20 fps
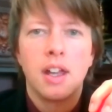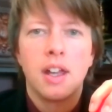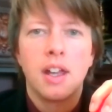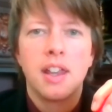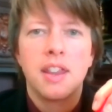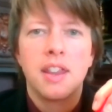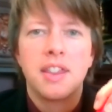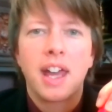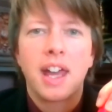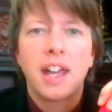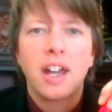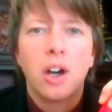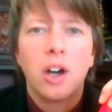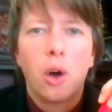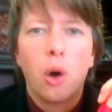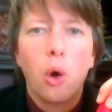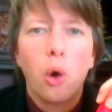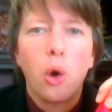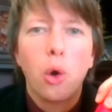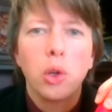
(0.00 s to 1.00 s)
They are
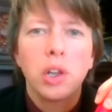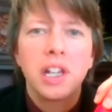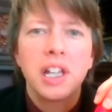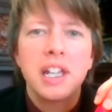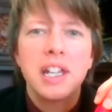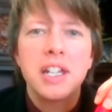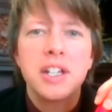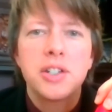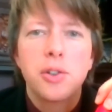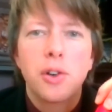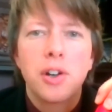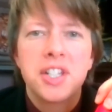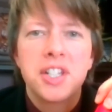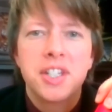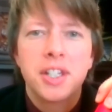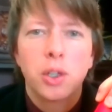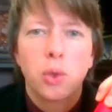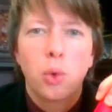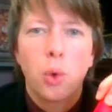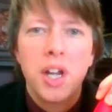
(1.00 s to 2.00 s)
all
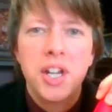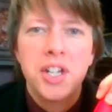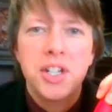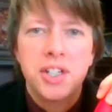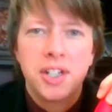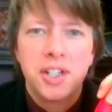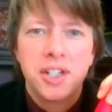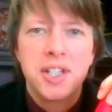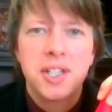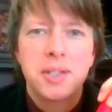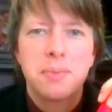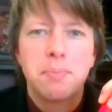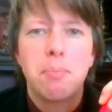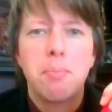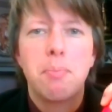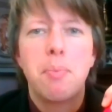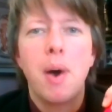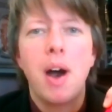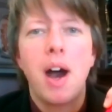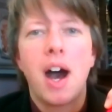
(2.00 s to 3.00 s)
interesting questions,
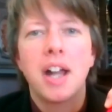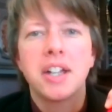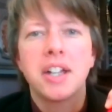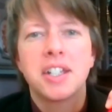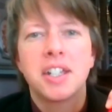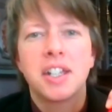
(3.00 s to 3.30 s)
but